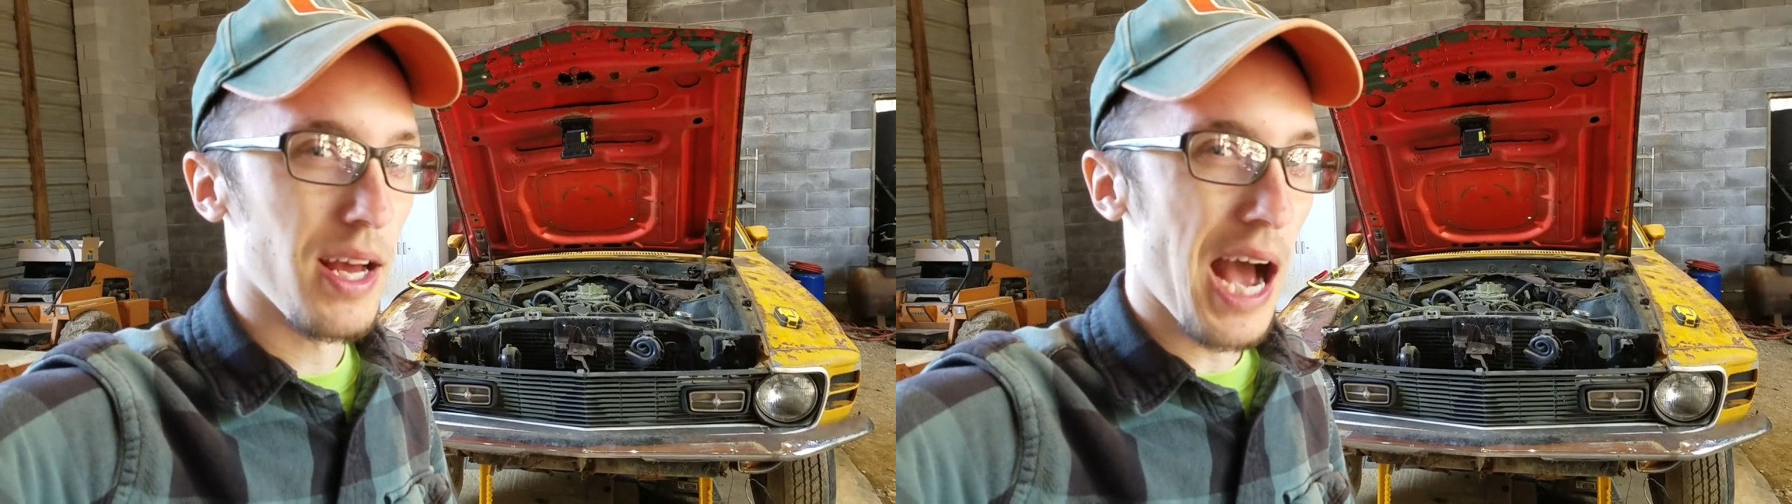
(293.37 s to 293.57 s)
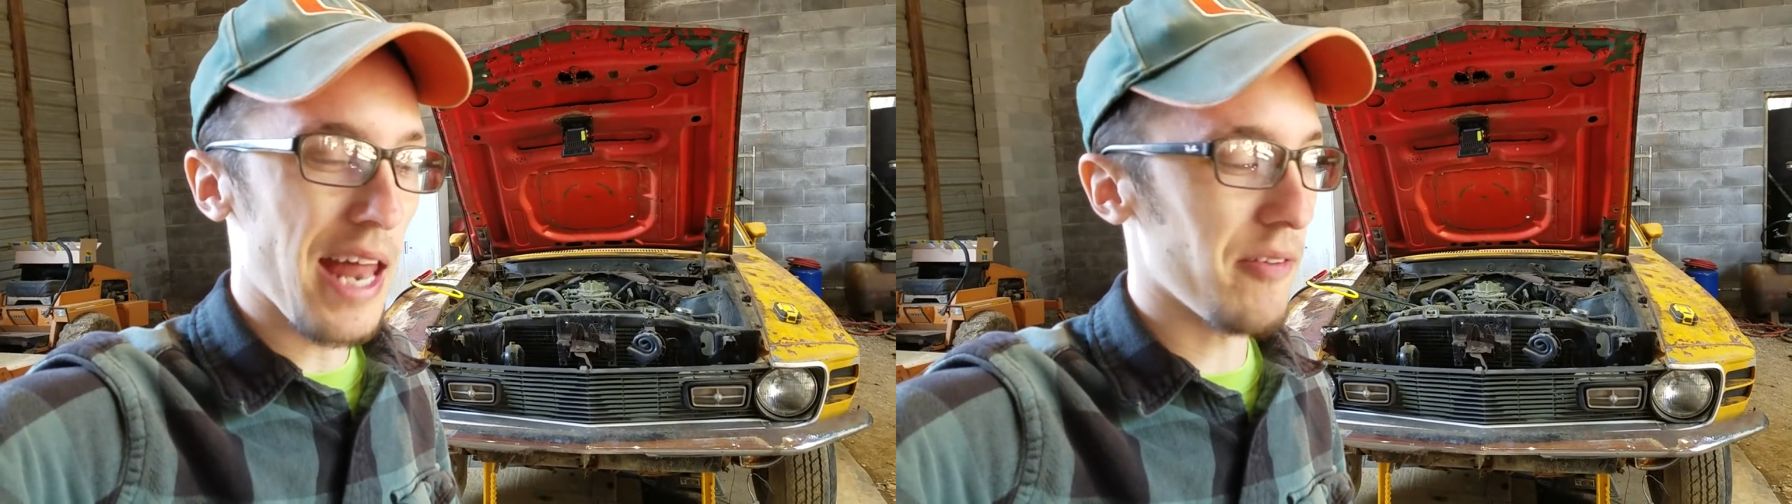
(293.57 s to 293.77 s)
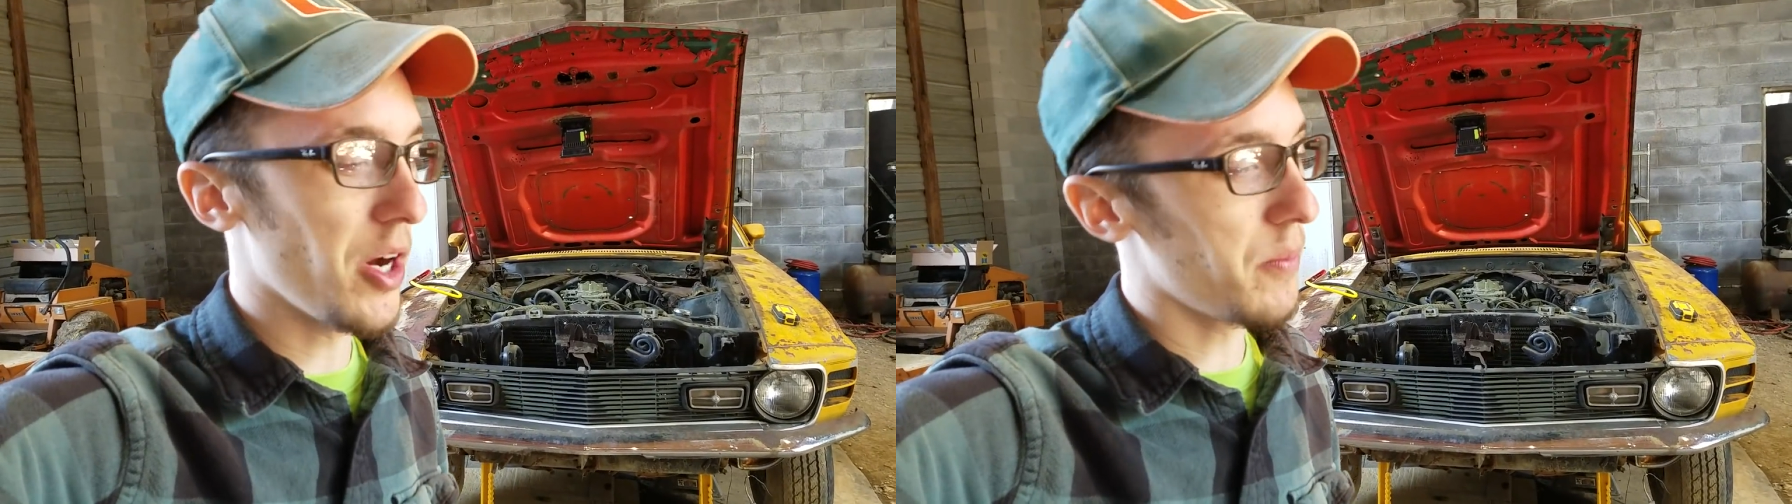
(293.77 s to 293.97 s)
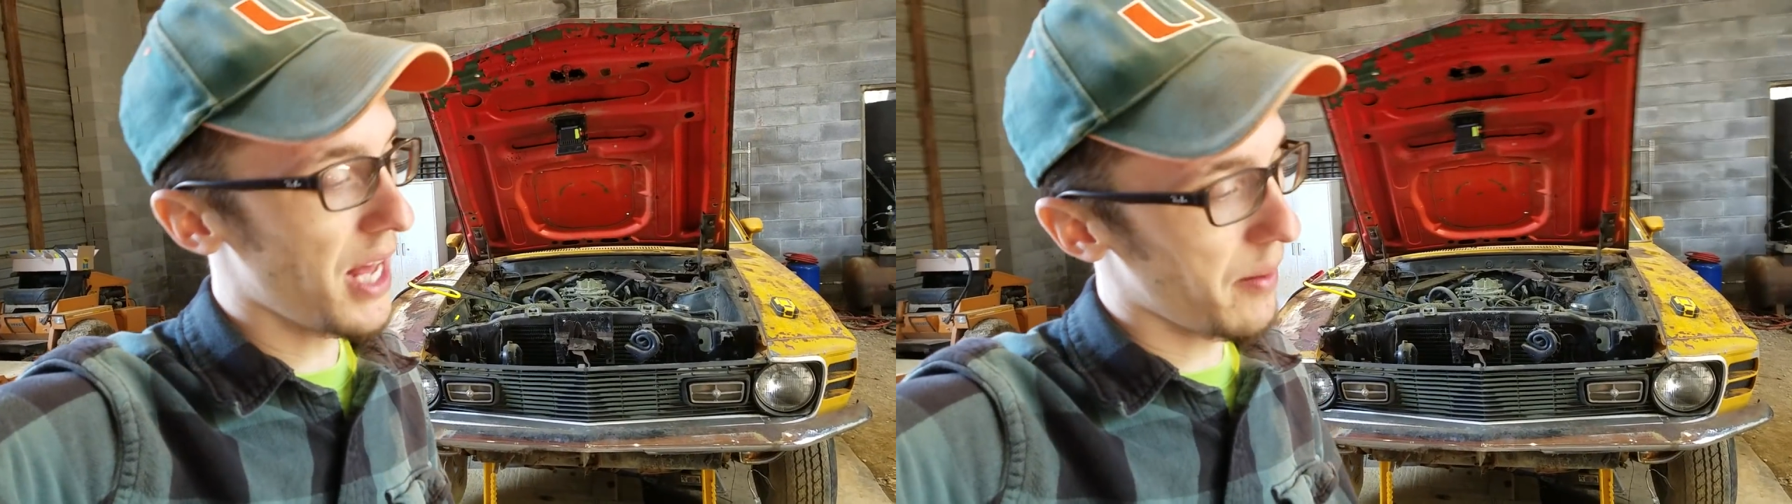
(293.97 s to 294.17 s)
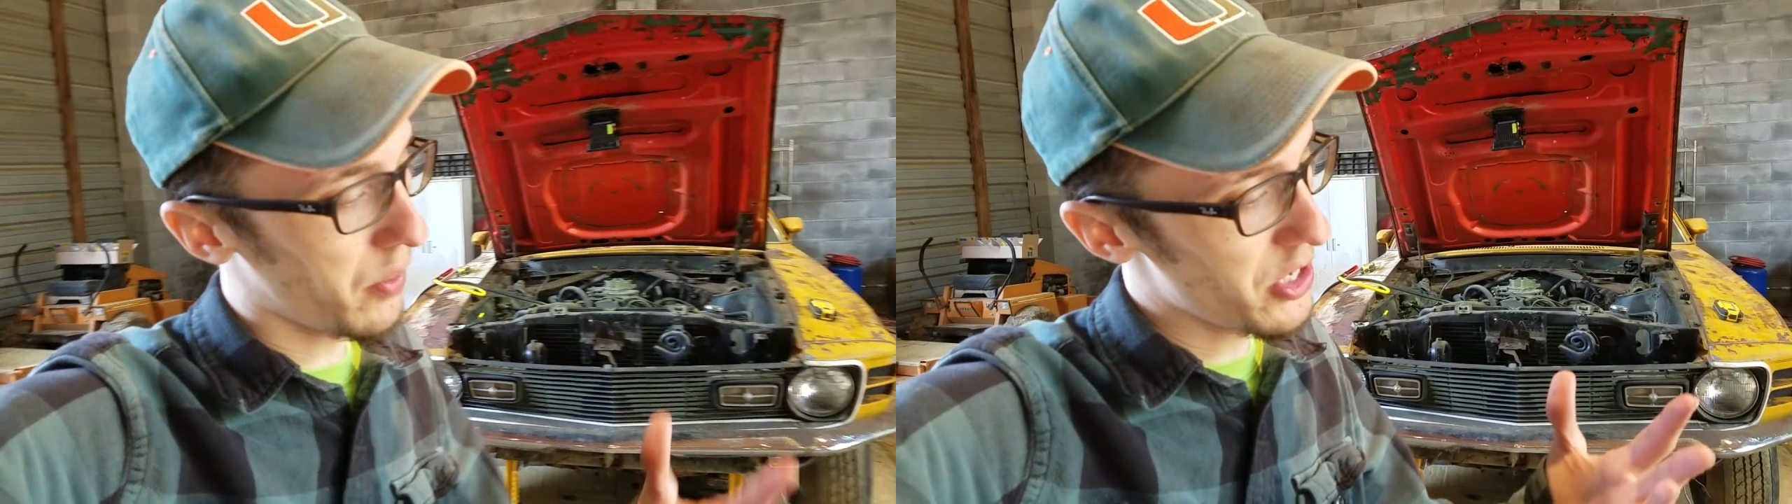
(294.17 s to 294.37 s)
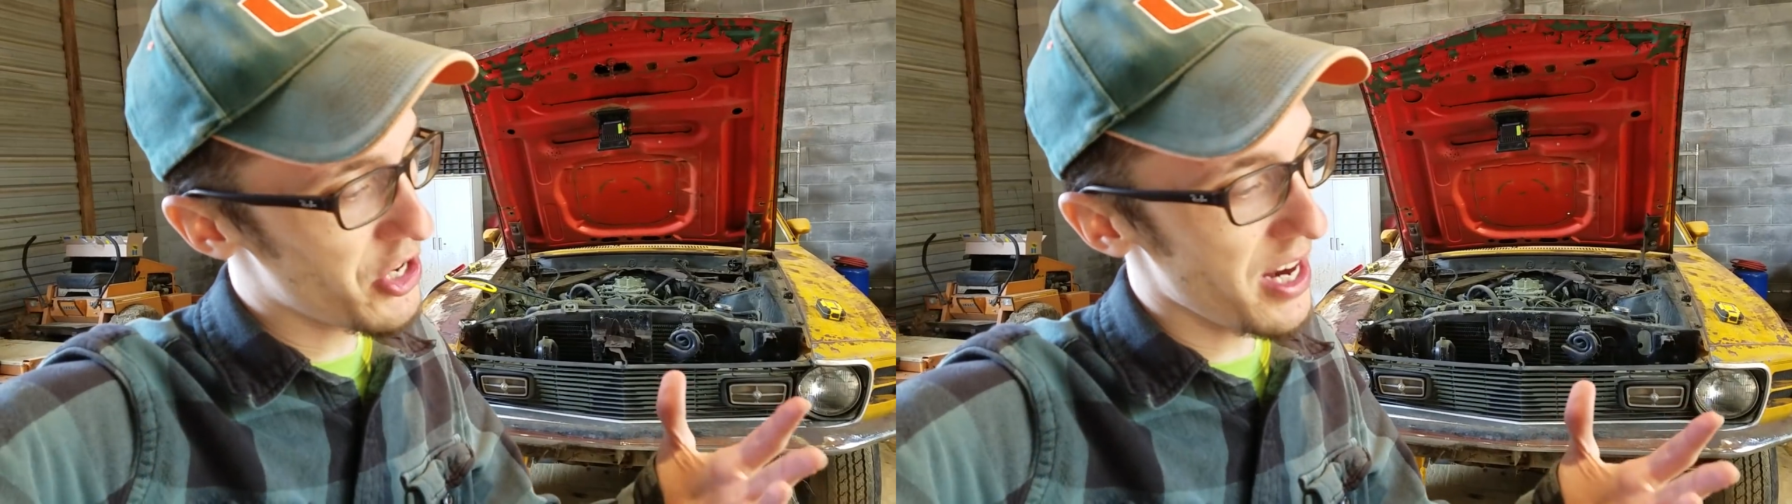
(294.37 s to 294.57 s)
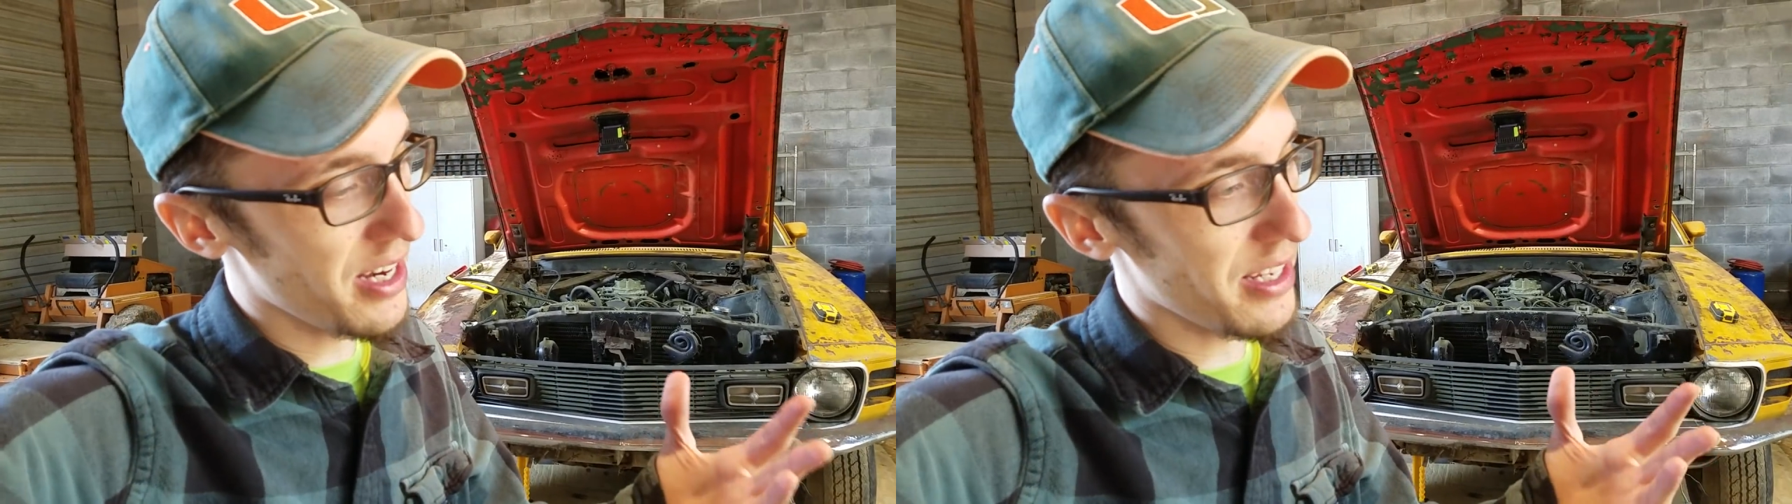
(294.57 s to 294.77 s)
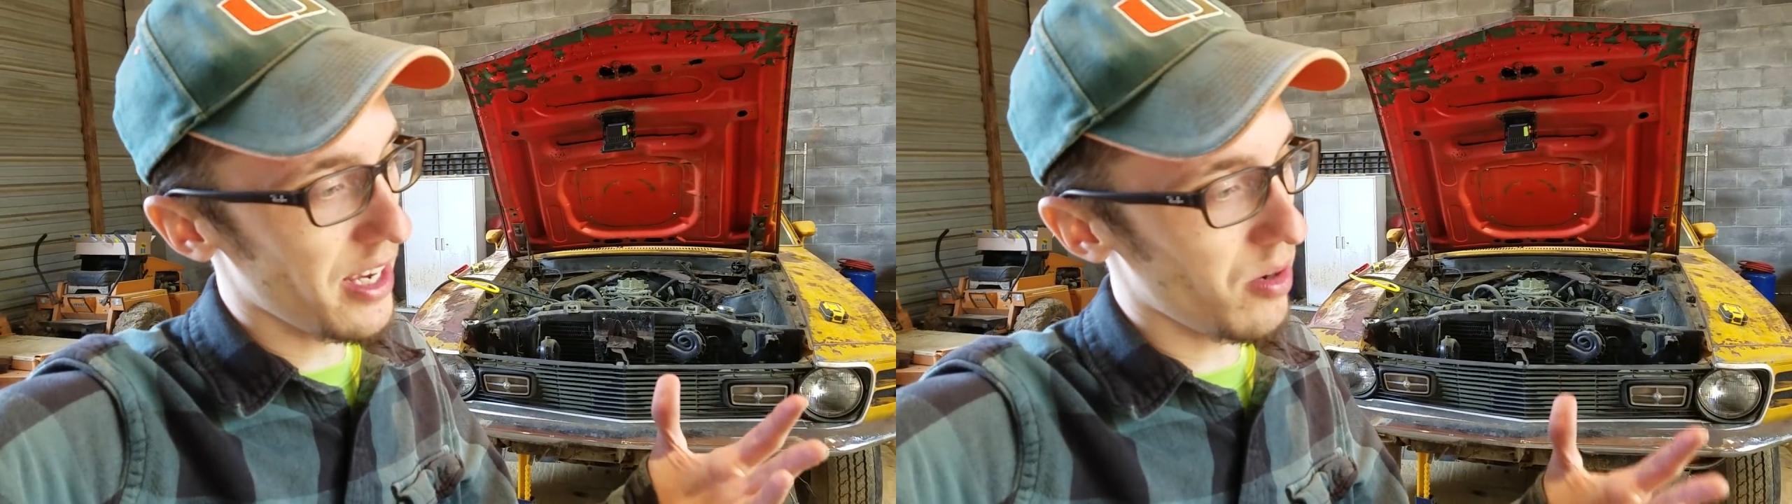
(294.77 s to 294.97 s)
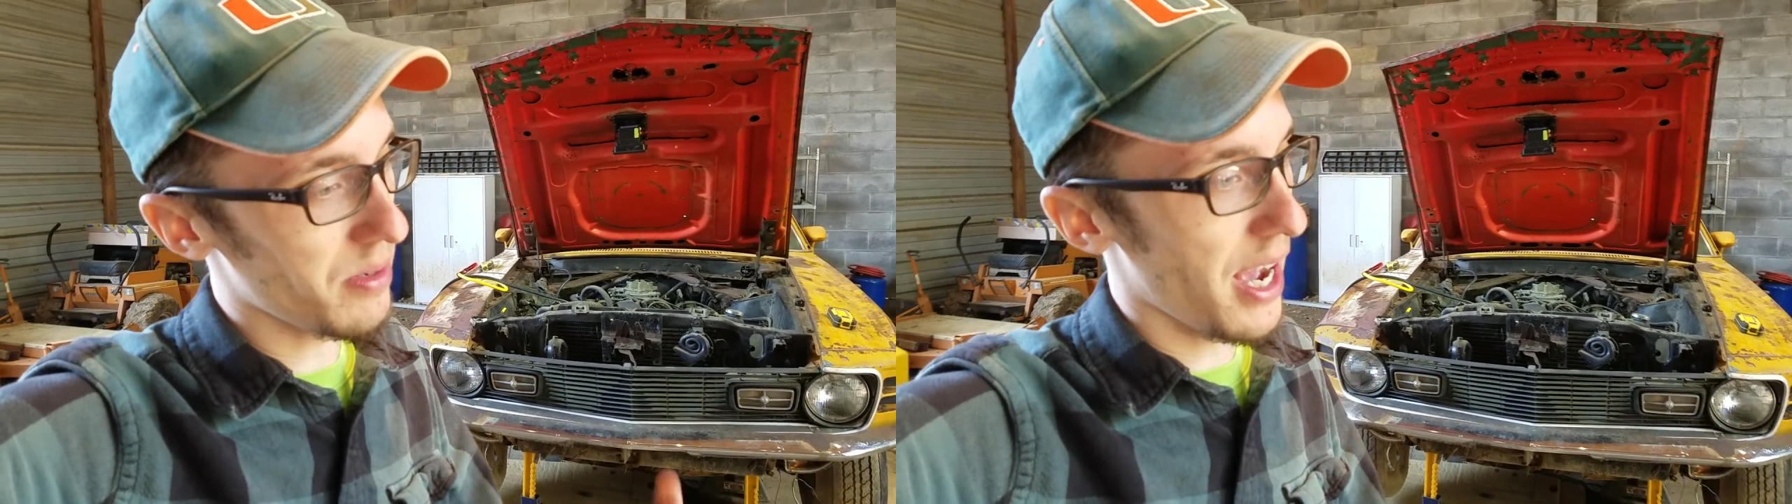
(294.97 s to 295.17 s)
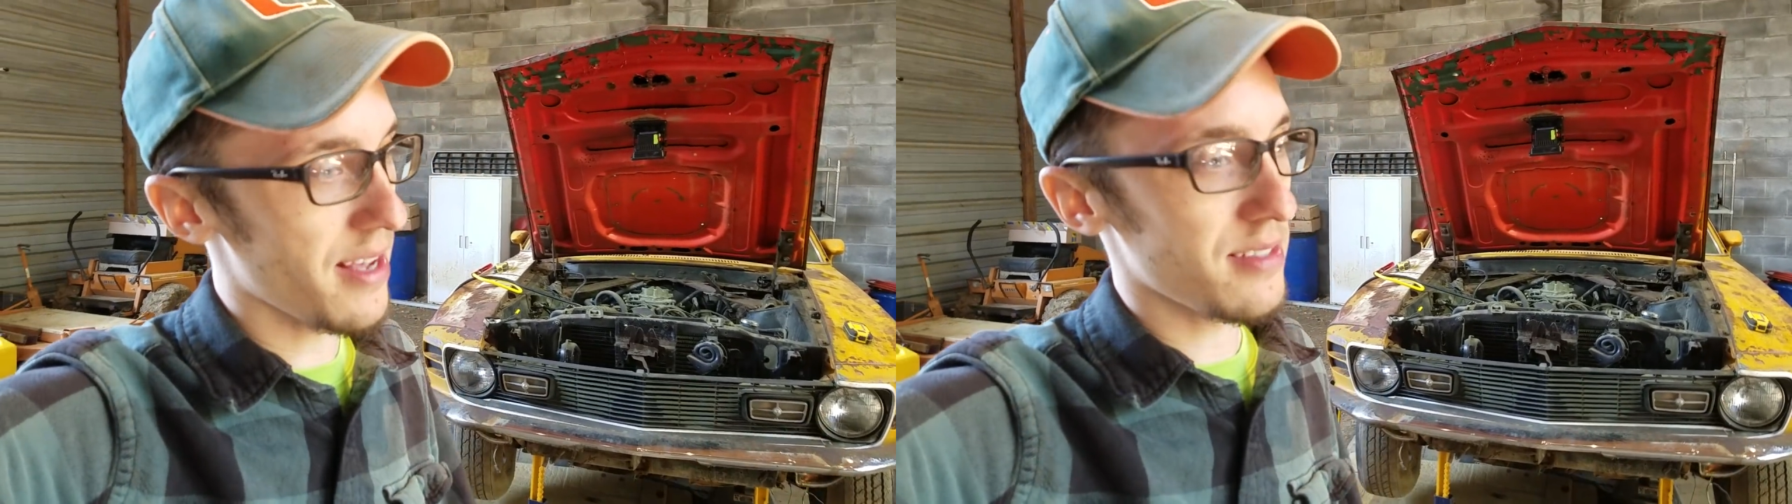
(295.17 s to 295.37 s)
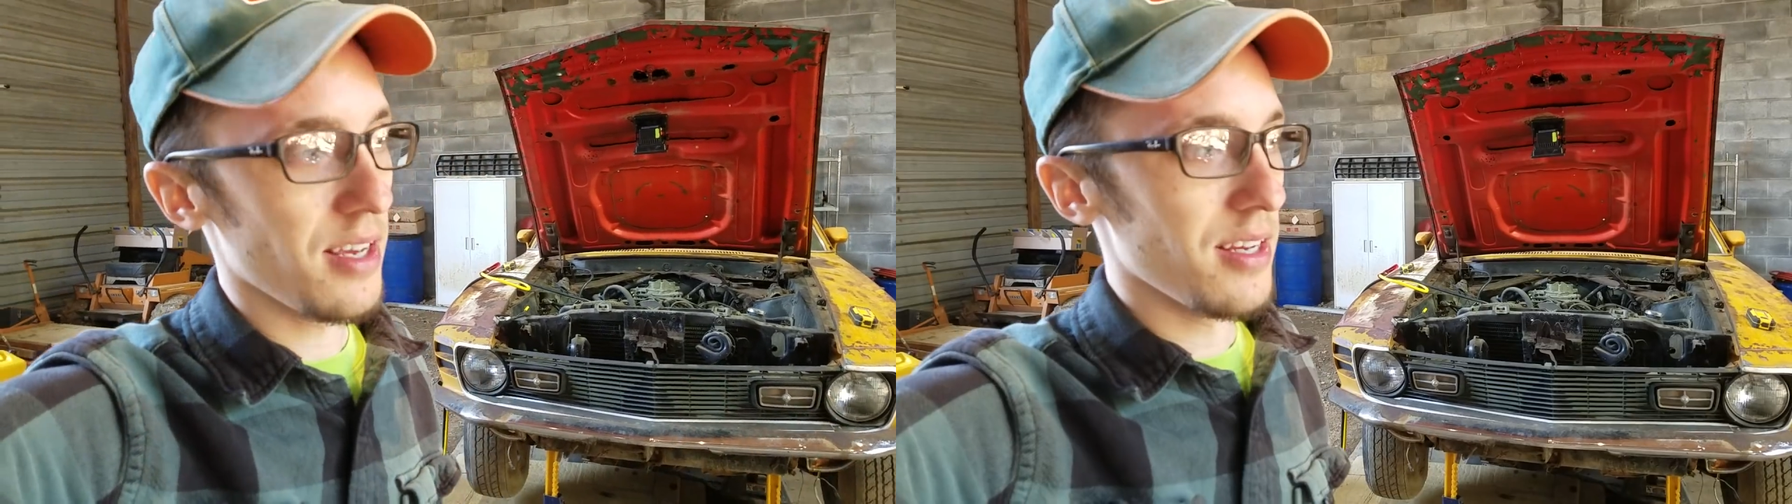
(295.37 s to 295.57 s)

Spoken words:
I don't know, but I'd appreciate any help, guys.